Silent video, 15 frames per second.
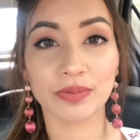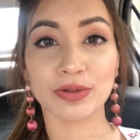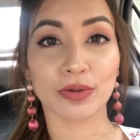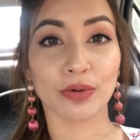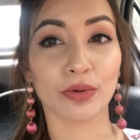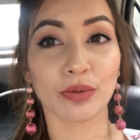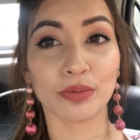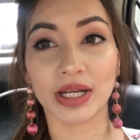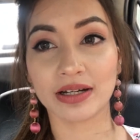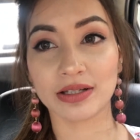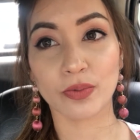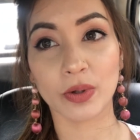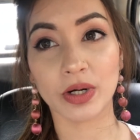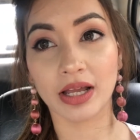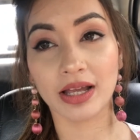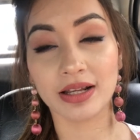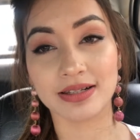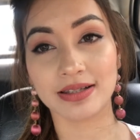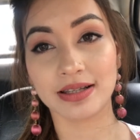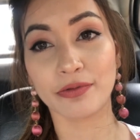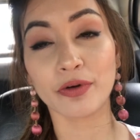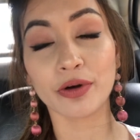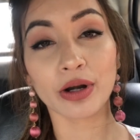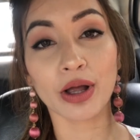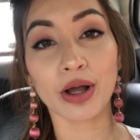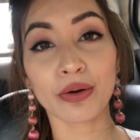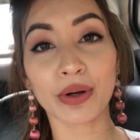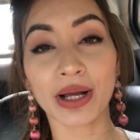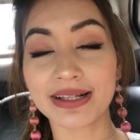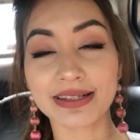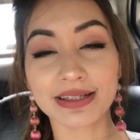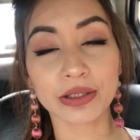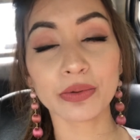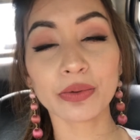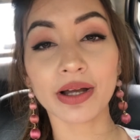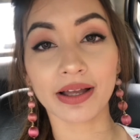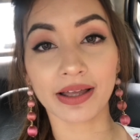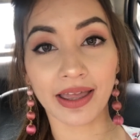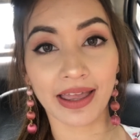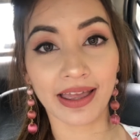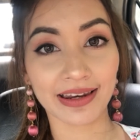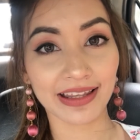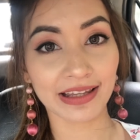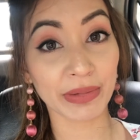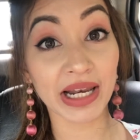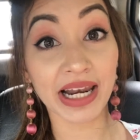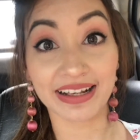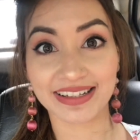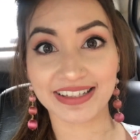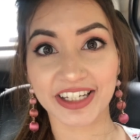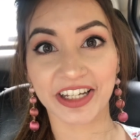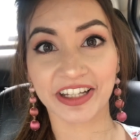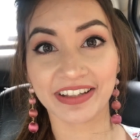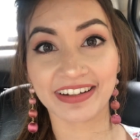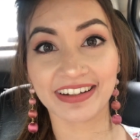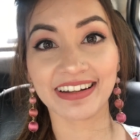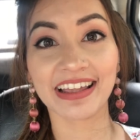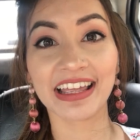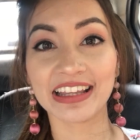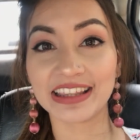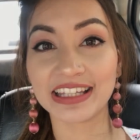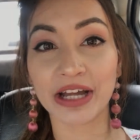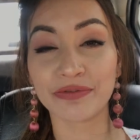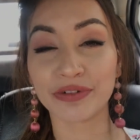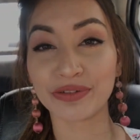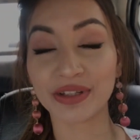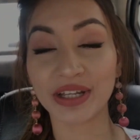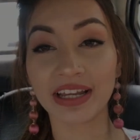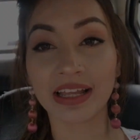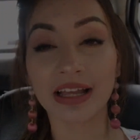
So that's what I can say for now. I'll see you again in my last check-in in the afternoon.